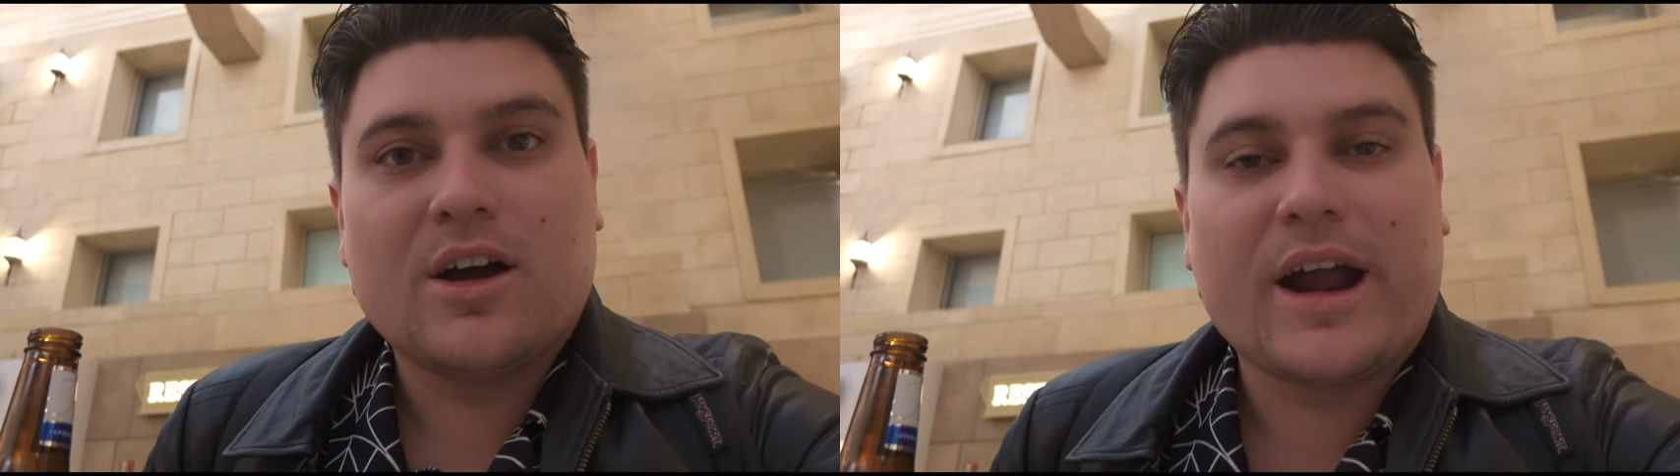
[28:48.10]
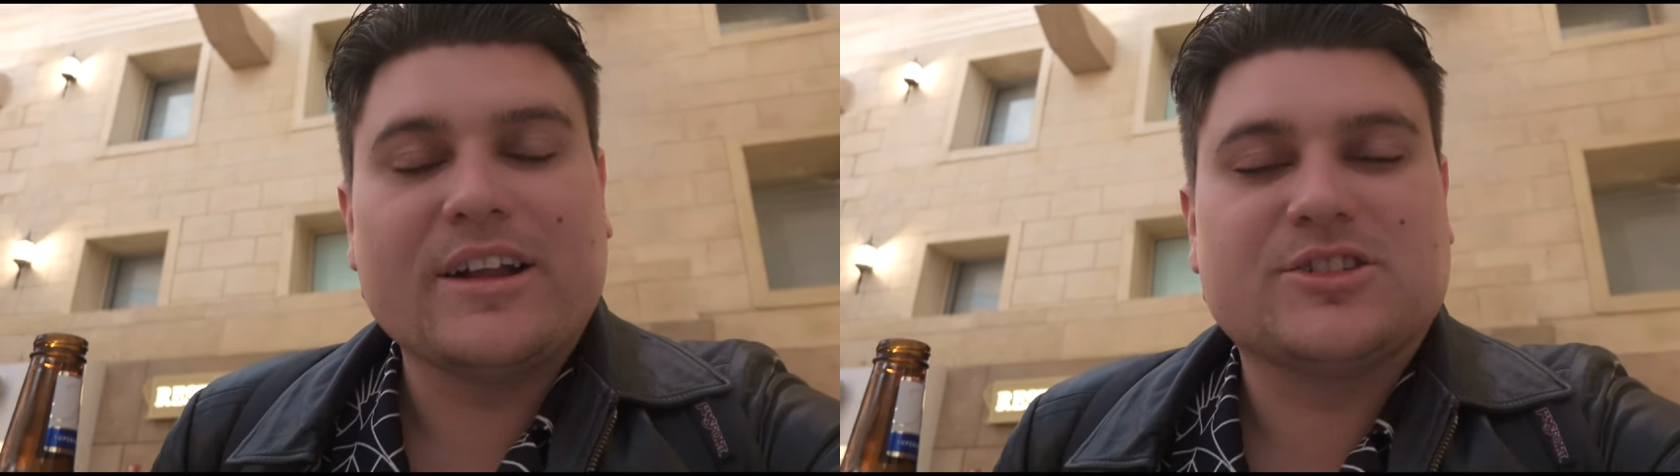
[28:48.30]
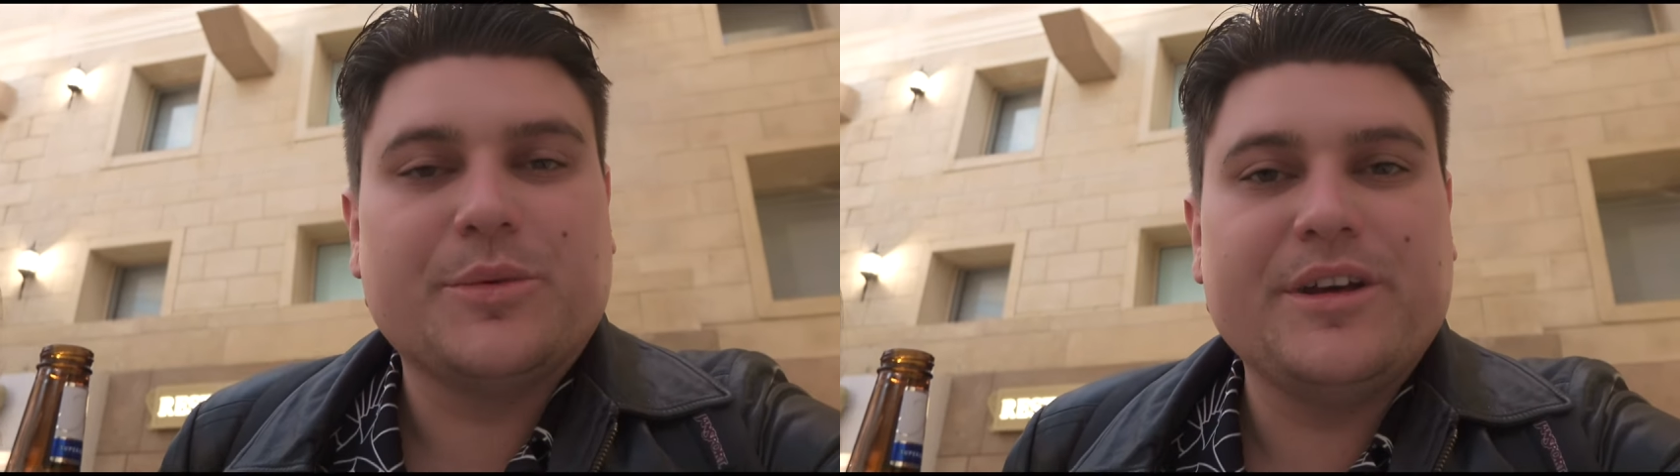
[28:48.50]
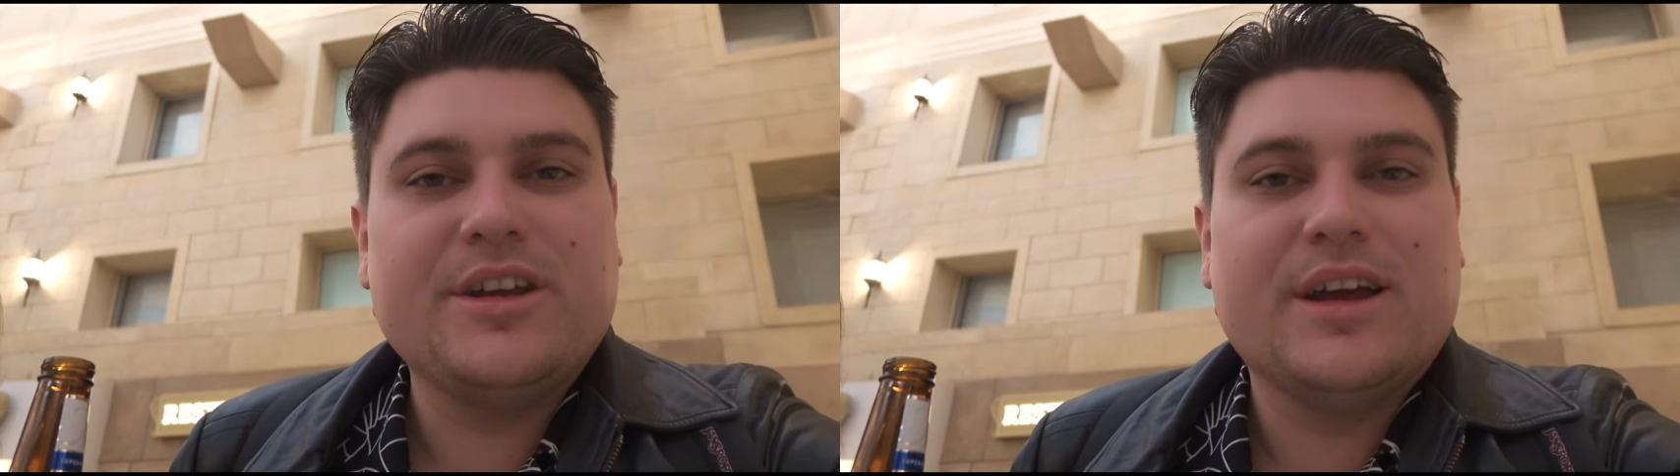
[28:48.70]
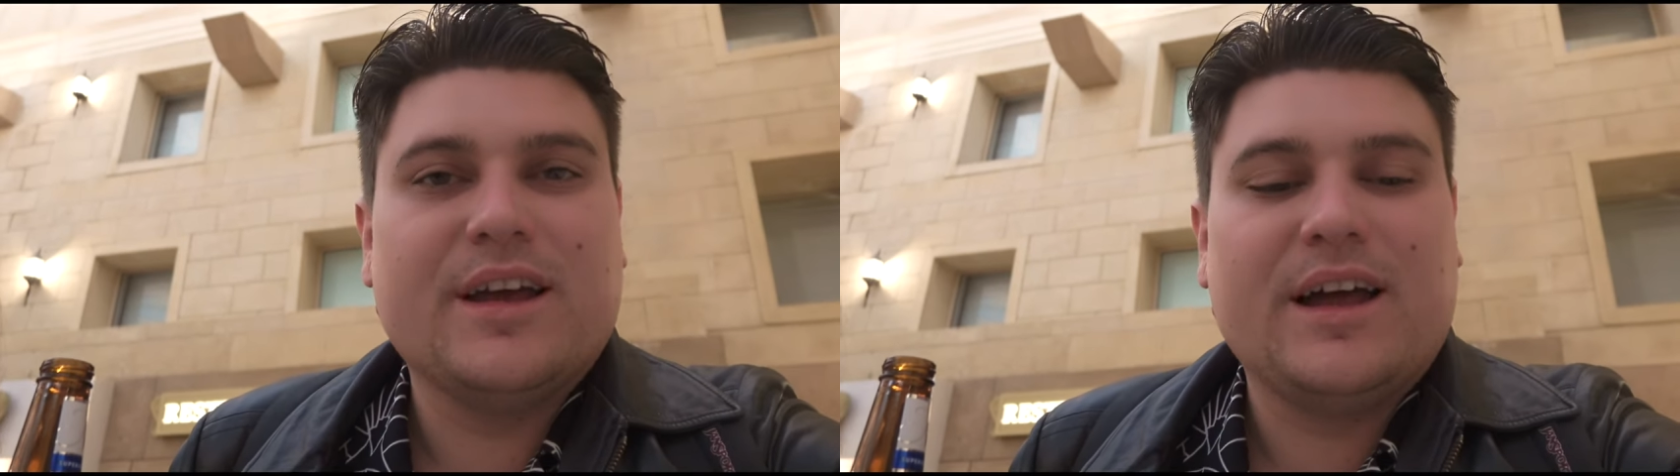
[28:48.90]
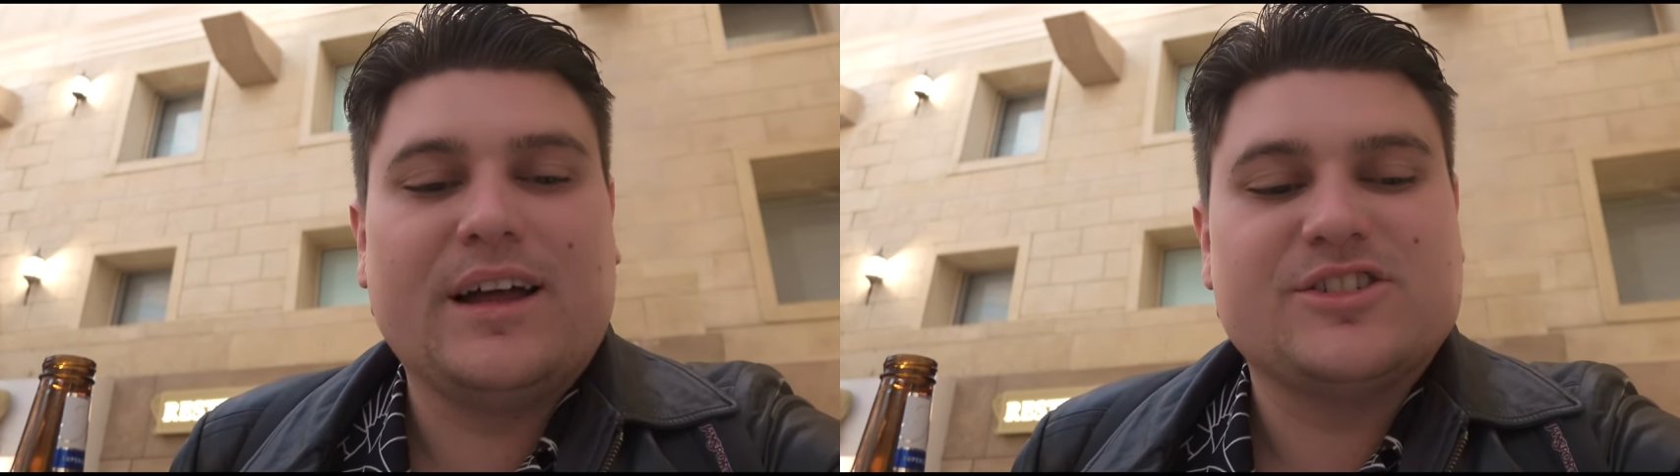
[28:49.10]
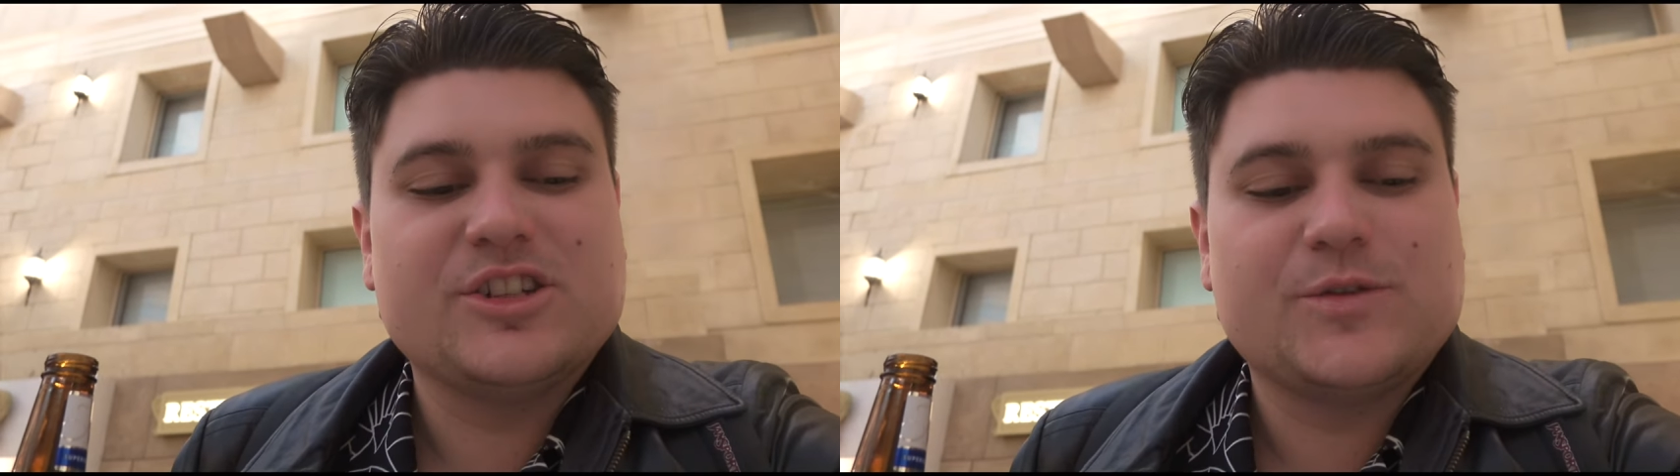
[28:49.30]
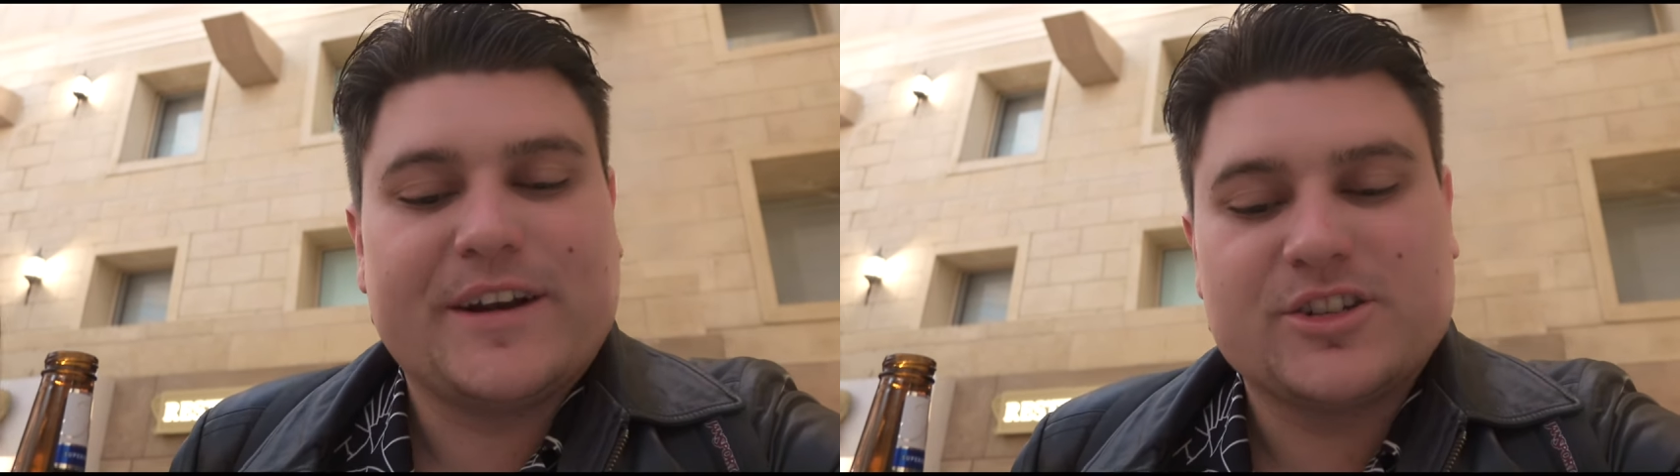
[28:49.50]
all right, so we uh,
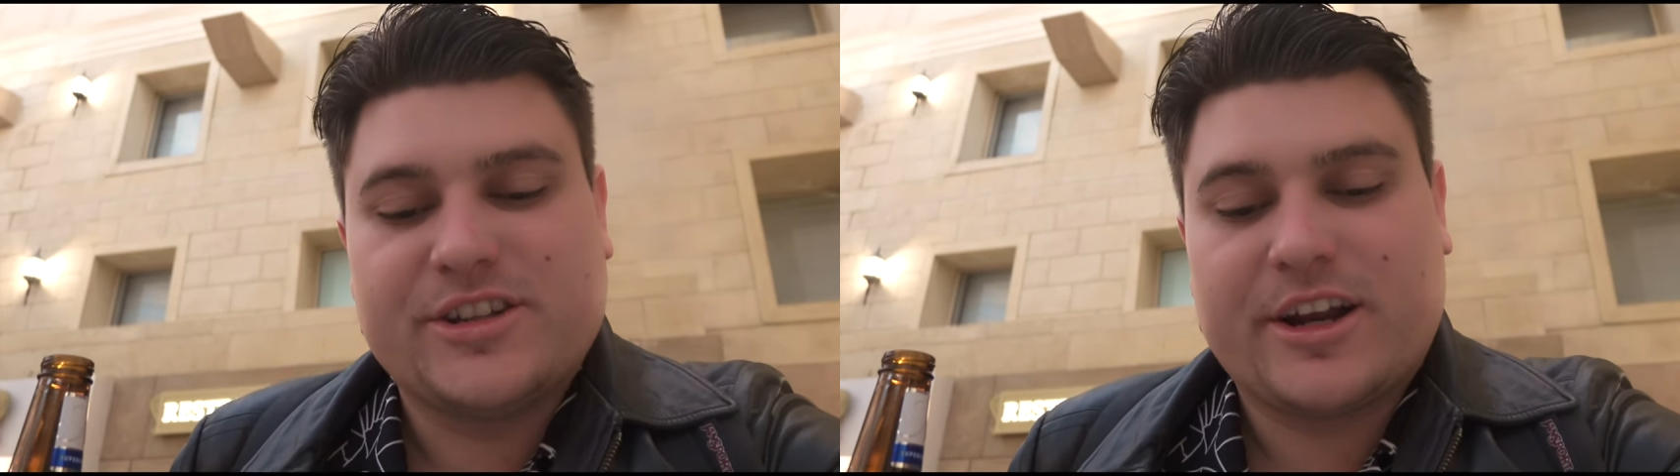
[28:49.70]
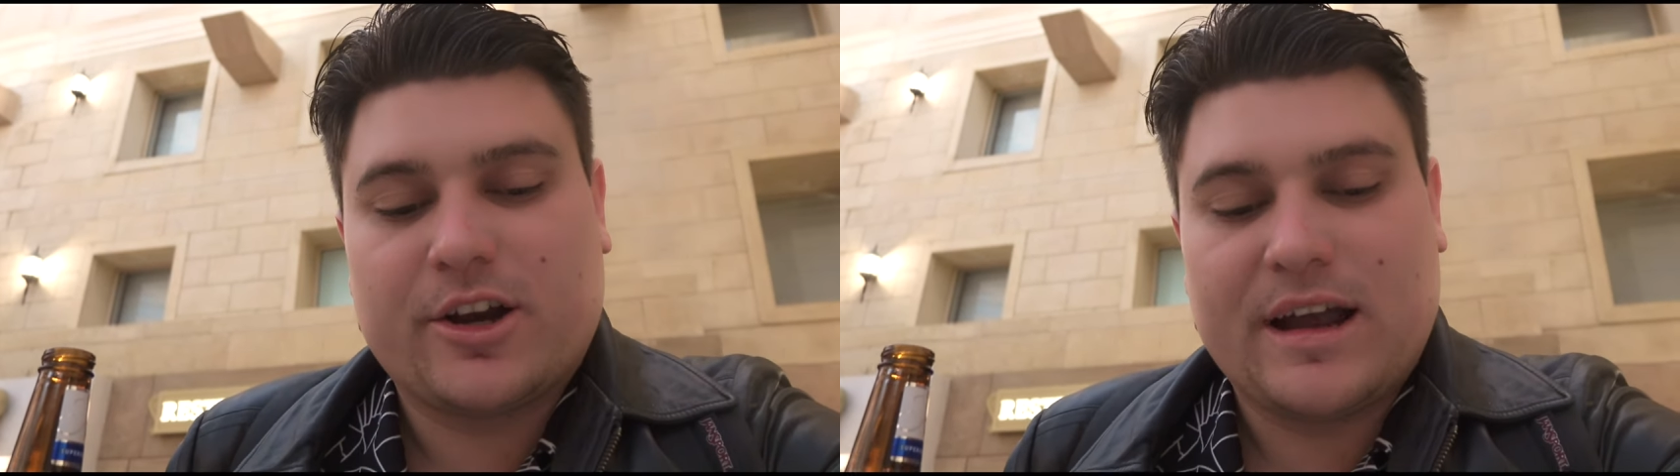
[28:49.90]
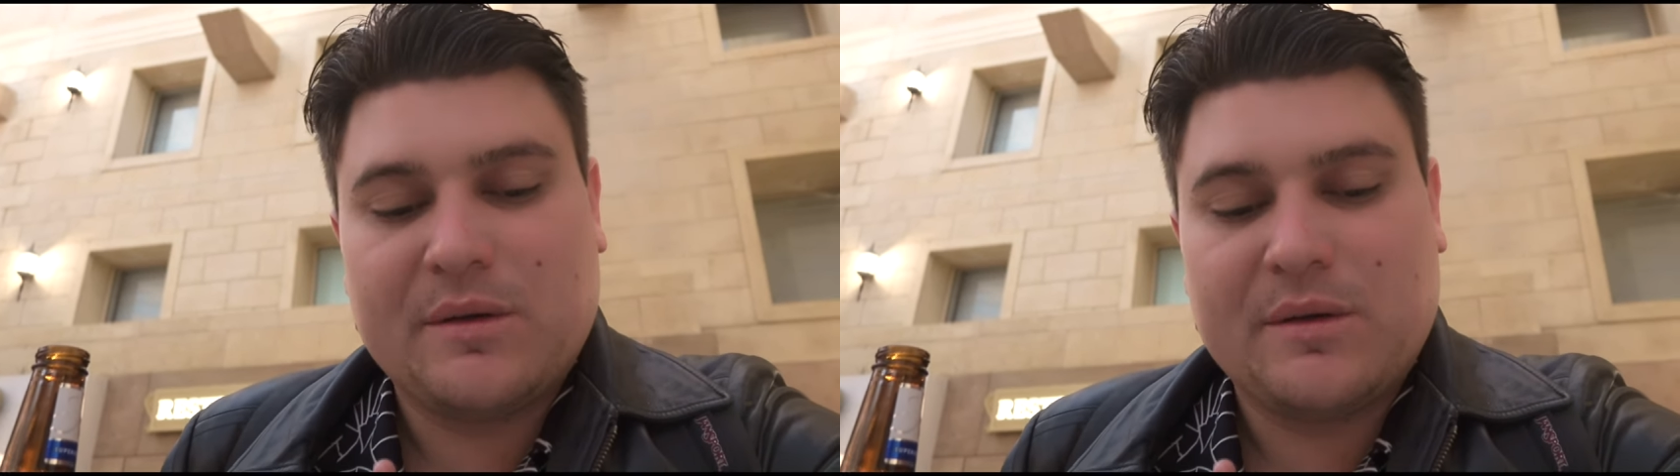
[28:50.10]
just finished dinner.